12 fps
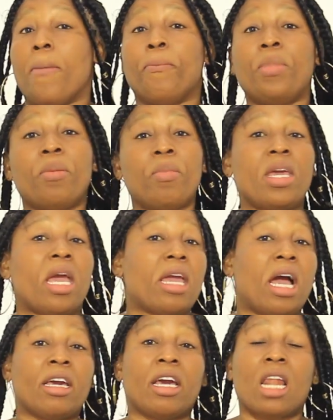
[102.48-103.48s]
Meme a
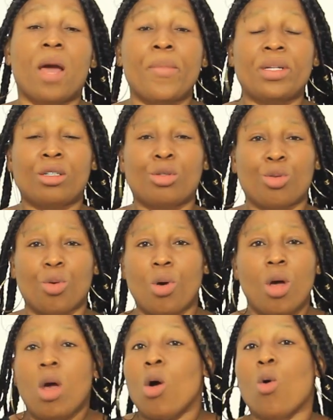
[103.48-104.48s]
young girl, I miss
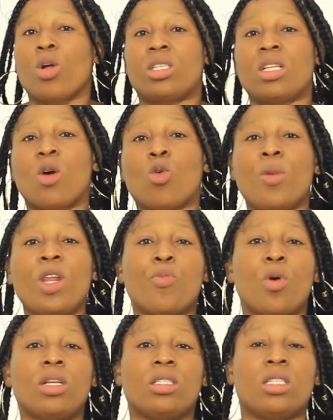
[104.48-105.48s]
so. What China could be the
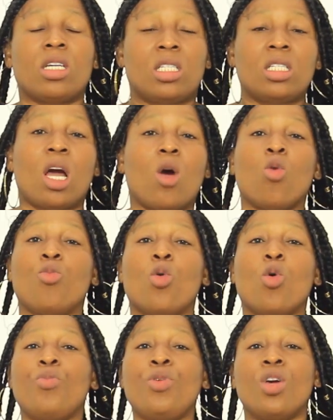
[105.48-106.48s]
politics, the China
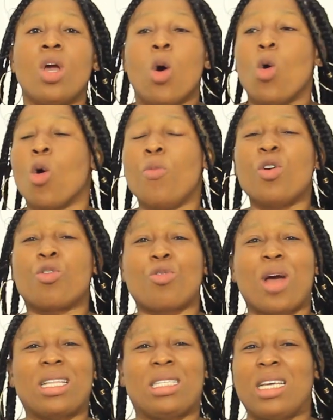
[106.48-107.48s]
will be
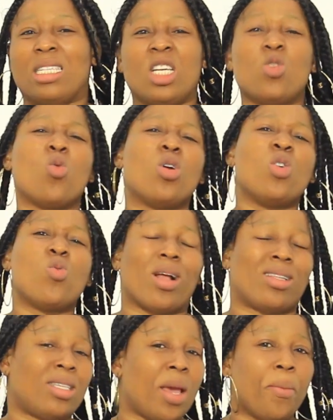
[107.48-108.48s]
cruel to the would do
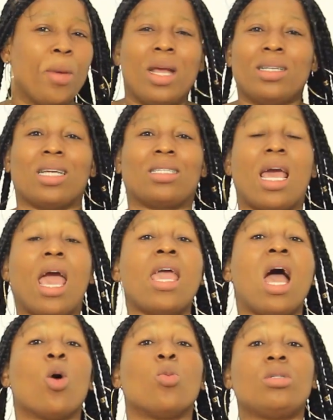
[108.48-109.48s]
what tem, just a
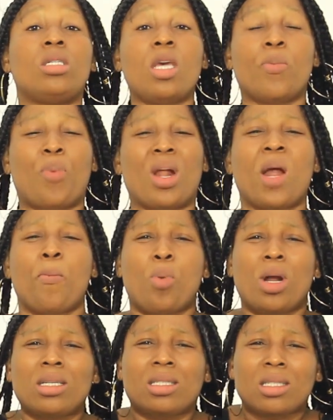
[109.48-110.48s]
ya home tea, pana
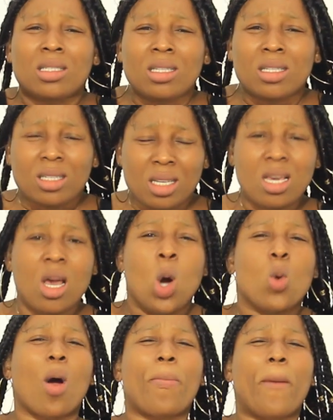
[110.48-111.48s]
politics in tea.
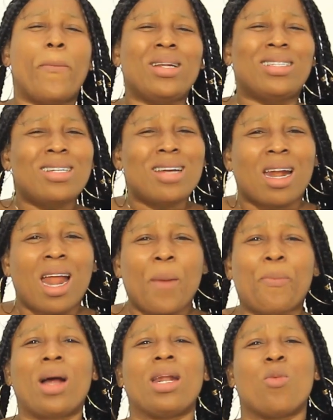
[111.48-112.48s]
What about bedding and
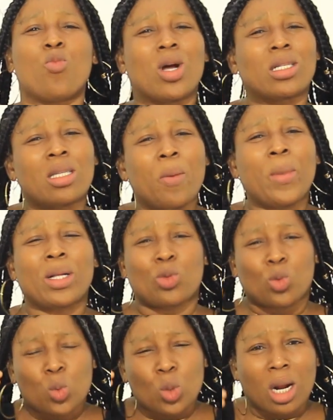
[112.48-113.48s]
our ban and what tema
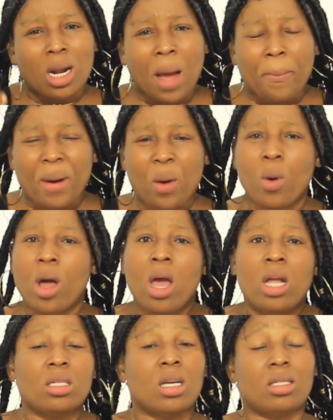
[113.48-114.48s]
soon and our bound,
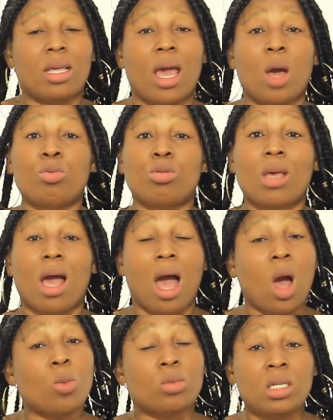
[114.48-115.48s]
just a obscure
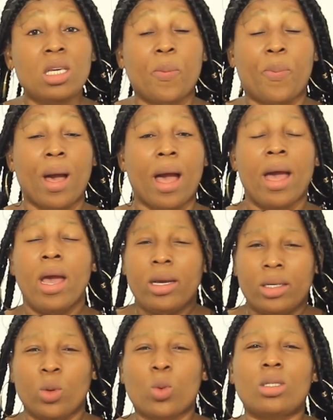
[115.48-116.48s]
aunt tea, pa,
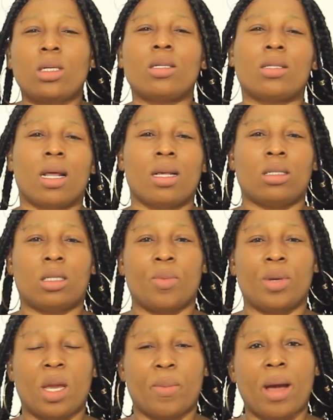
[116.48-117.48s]
you go to the stand and
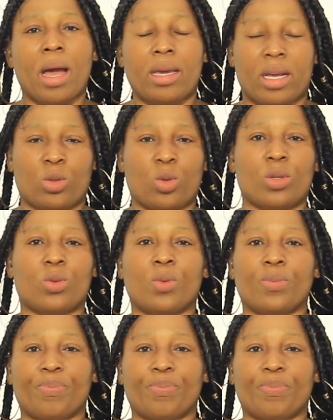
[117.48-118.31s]
some nearby at us.